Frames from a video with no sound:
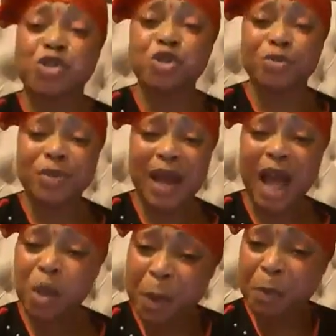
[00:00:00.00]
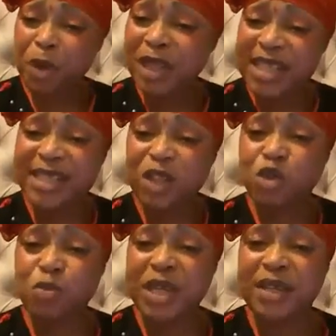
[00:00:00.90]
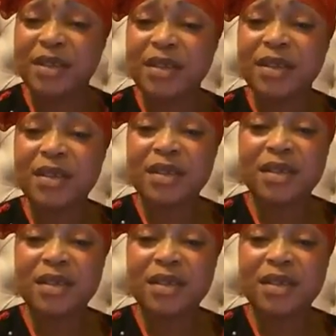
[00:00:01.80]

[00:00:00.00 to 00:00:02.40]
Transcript: courtroom, are you people listening to me?